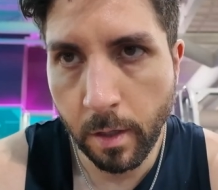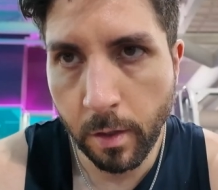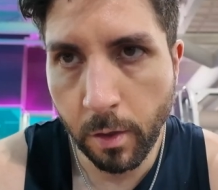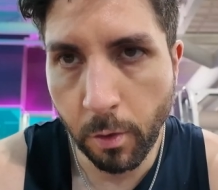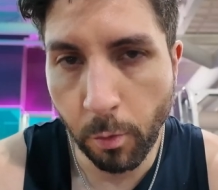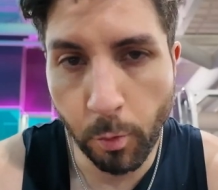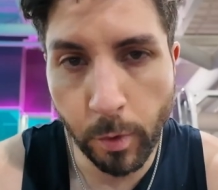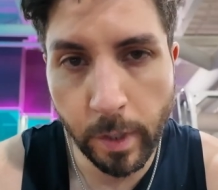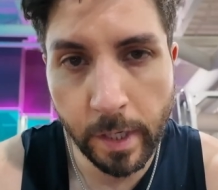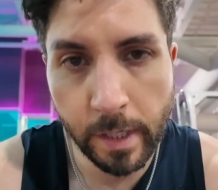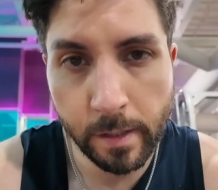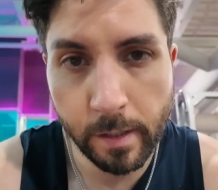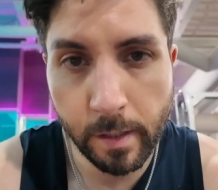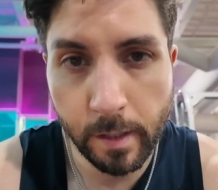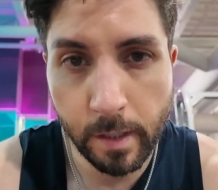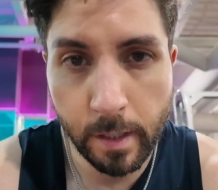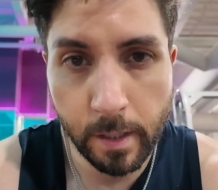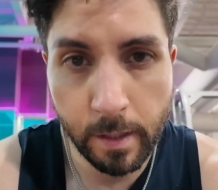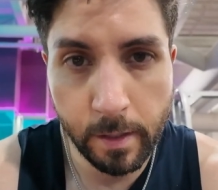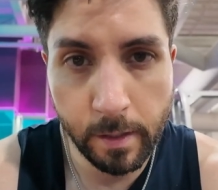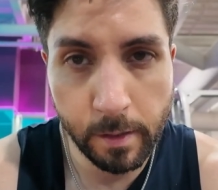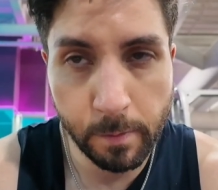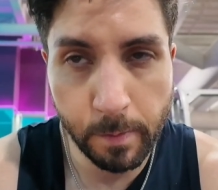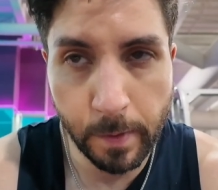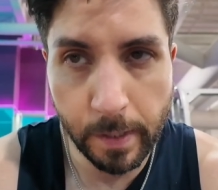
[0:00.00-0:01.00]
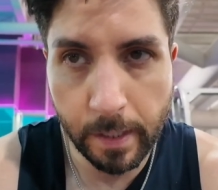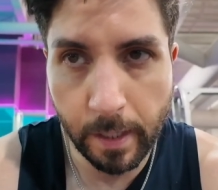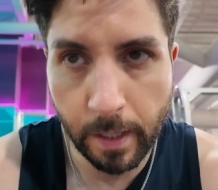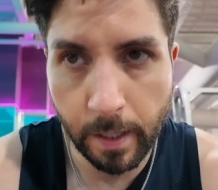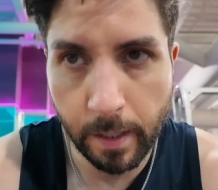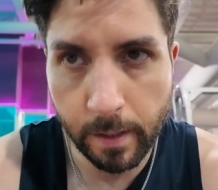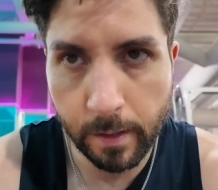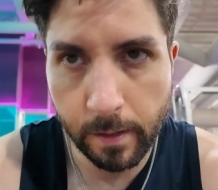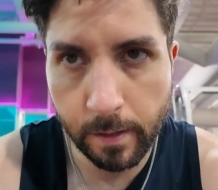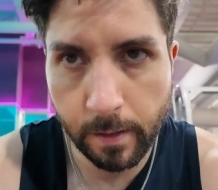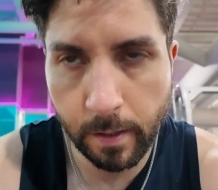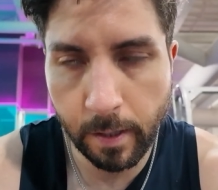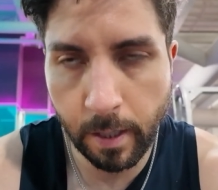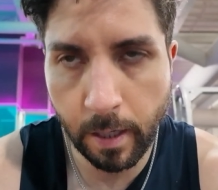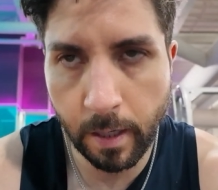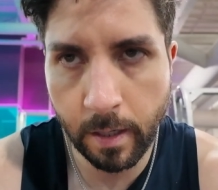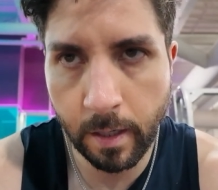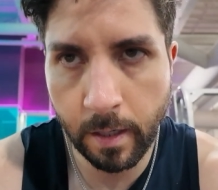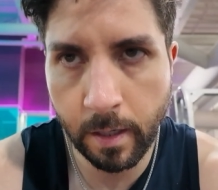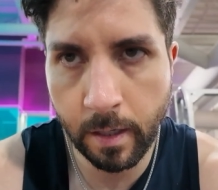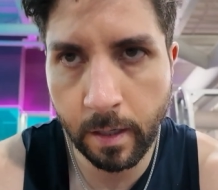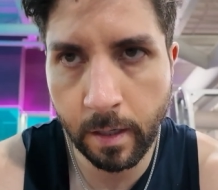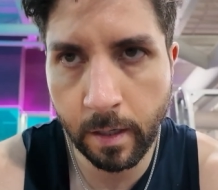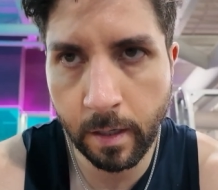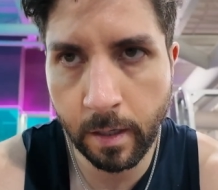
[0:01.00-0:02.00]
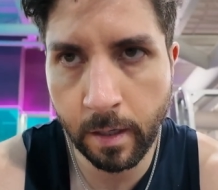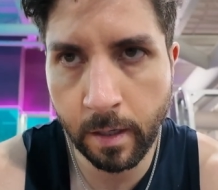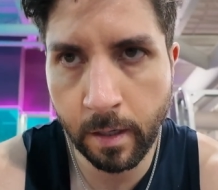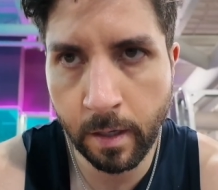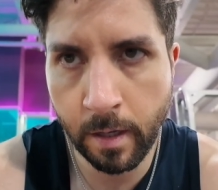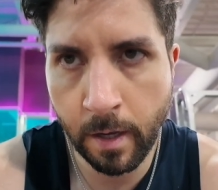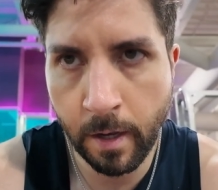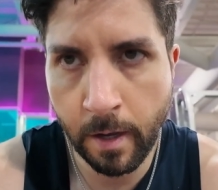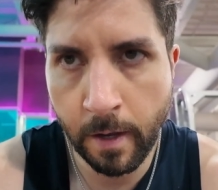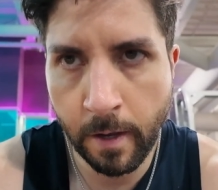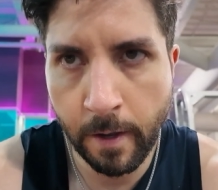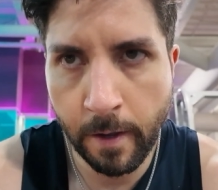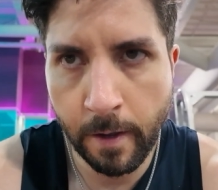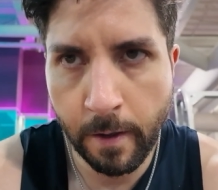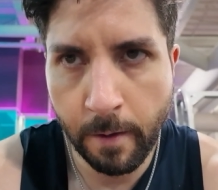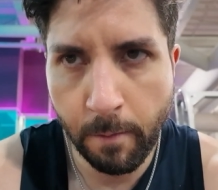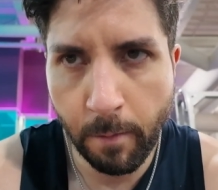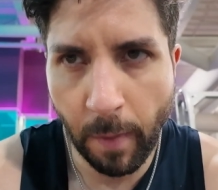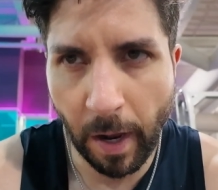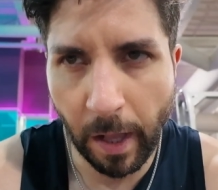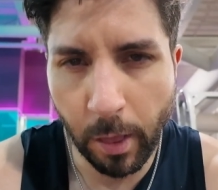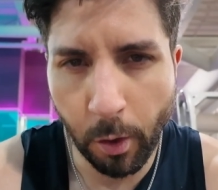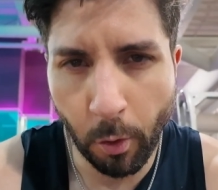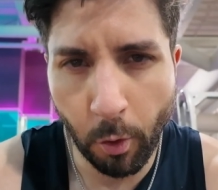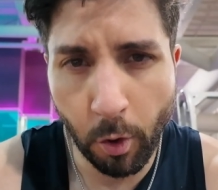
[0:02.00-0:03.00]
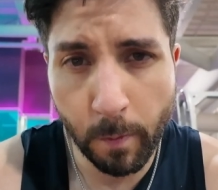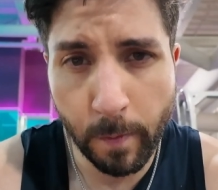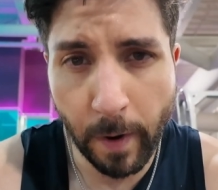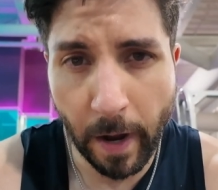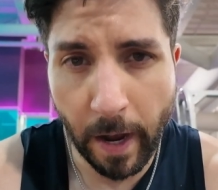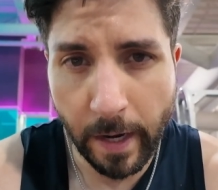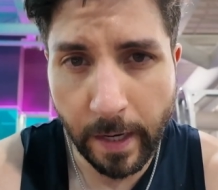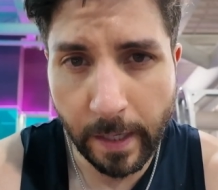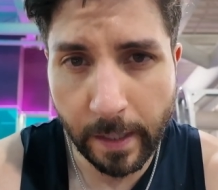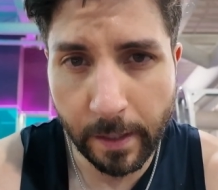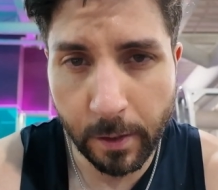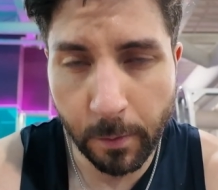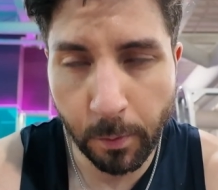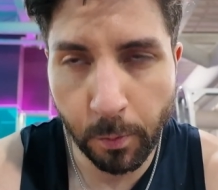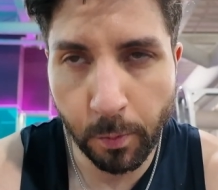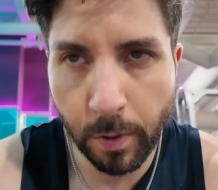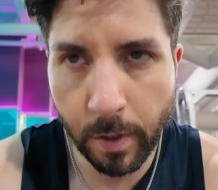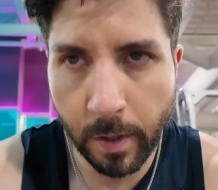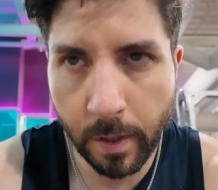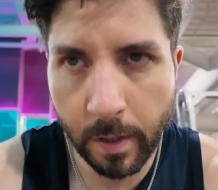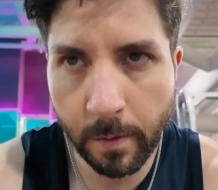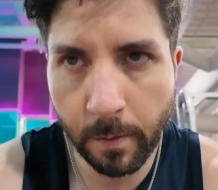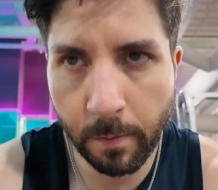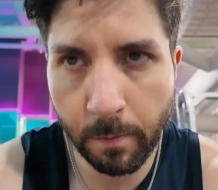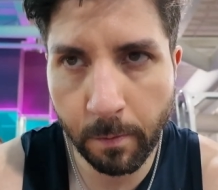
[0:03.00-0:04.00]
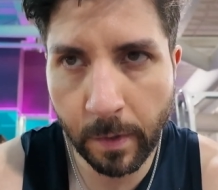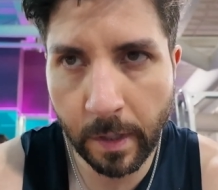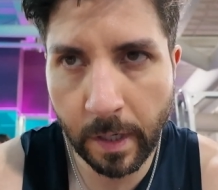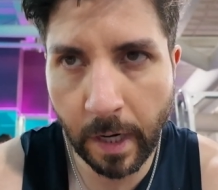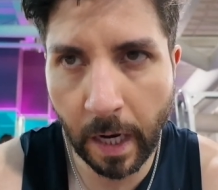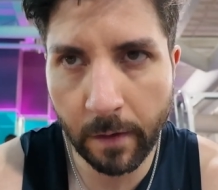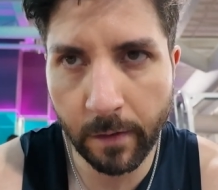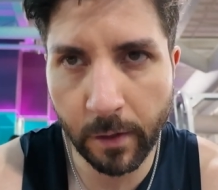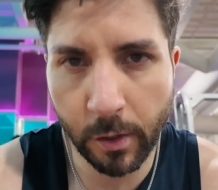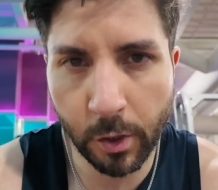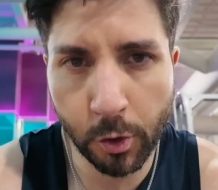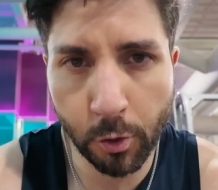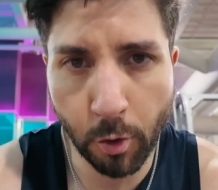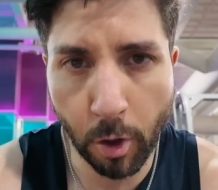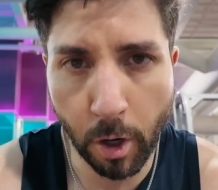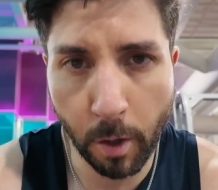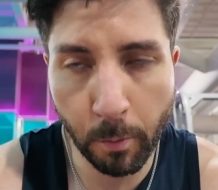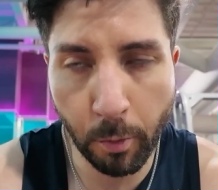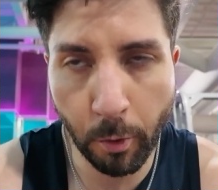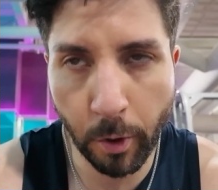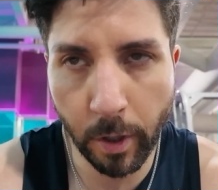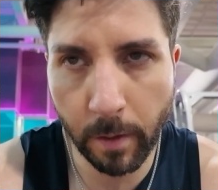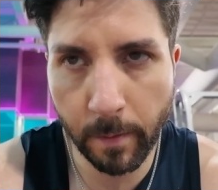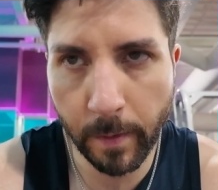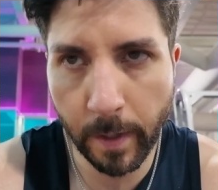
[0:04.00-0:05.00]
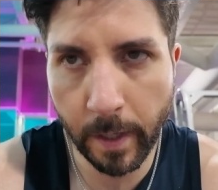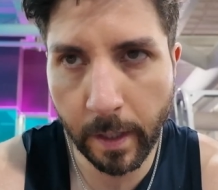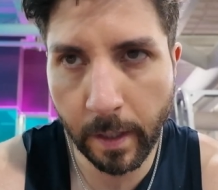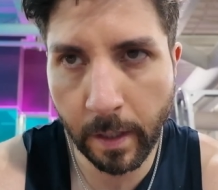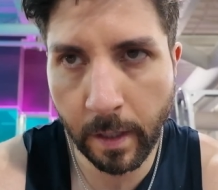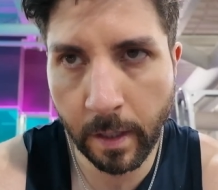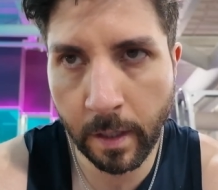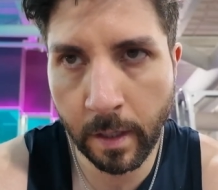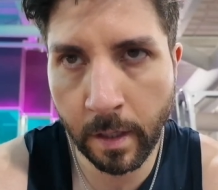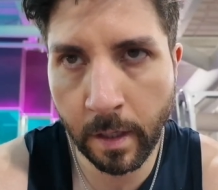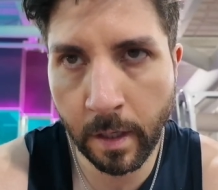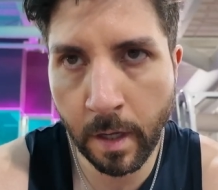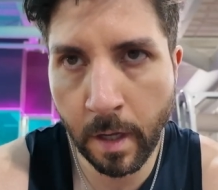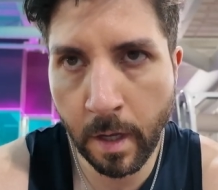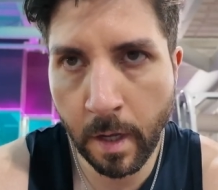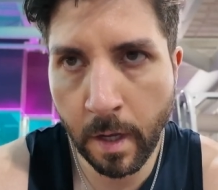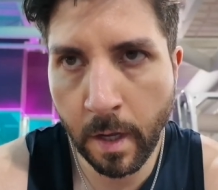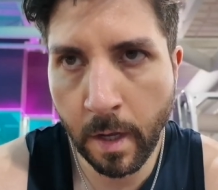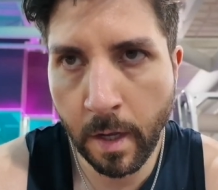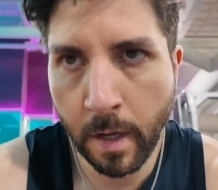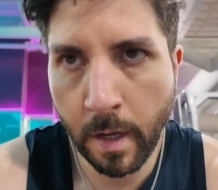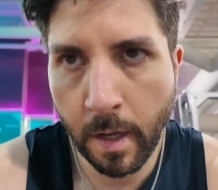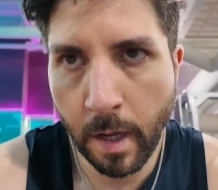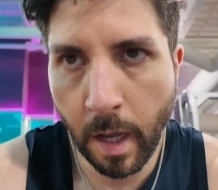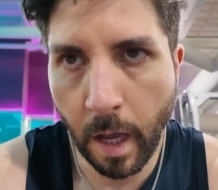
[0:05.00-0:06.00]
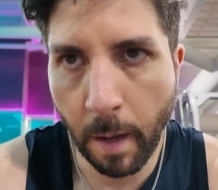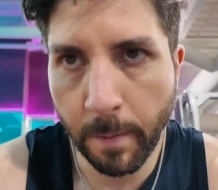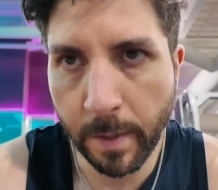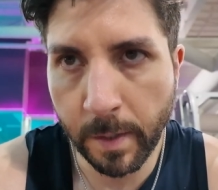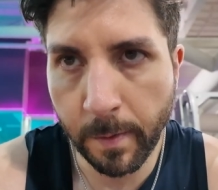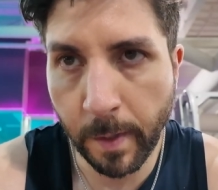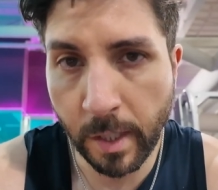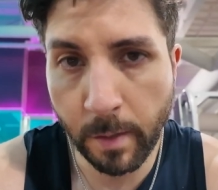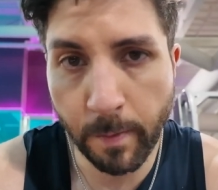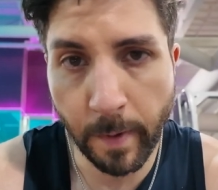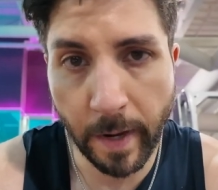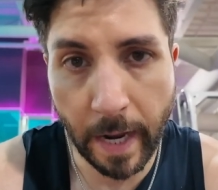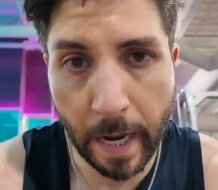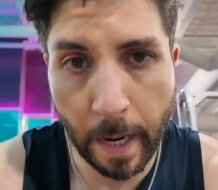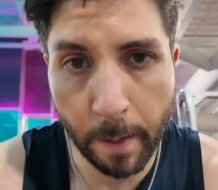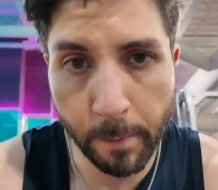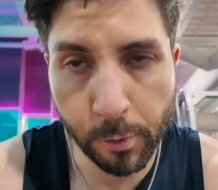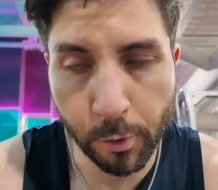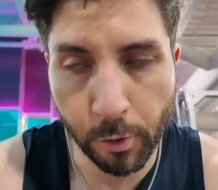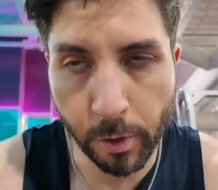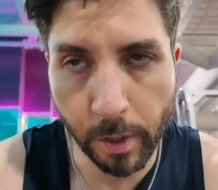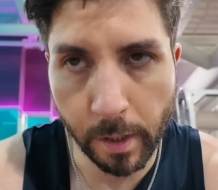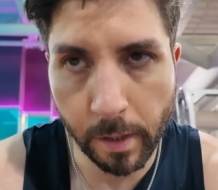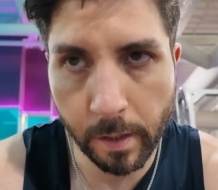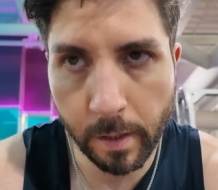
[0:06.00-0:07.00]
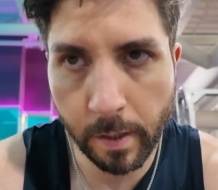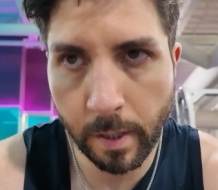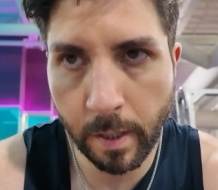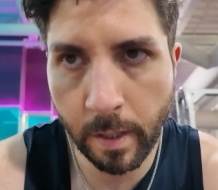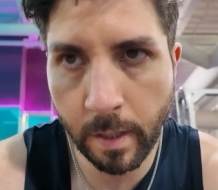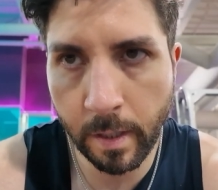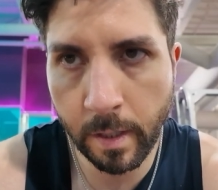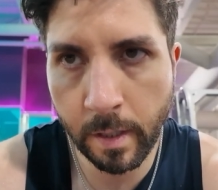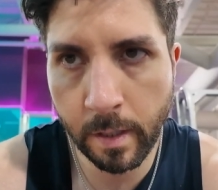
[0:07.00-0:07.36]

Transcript: The reason is because my lower body is kind of a strong point of mine, especially my hamstrings.